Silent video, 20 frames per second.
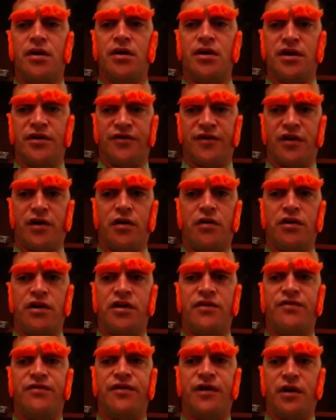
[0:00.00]

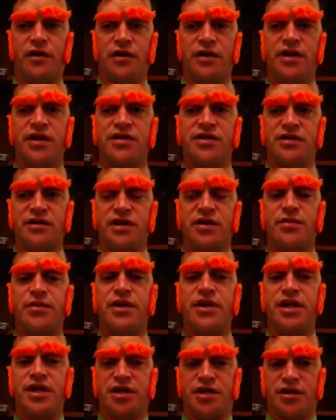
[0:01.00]
difficulty falling asleep
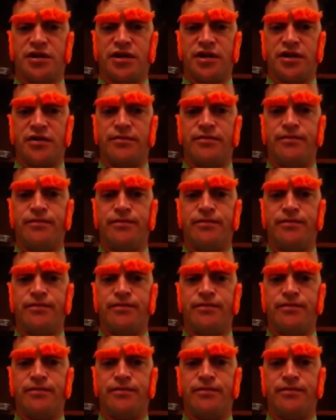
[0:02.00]
initially.